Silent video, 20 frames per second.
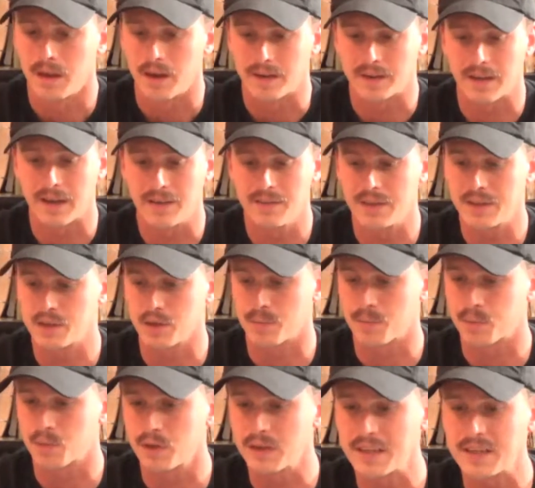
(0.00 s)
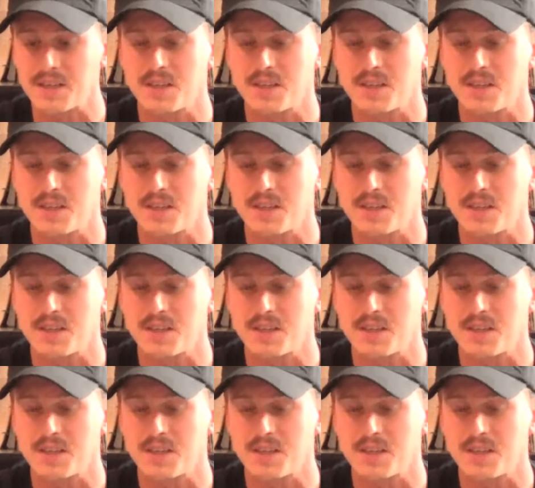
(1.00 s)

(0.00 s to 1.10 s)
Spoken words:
Again, these are pretty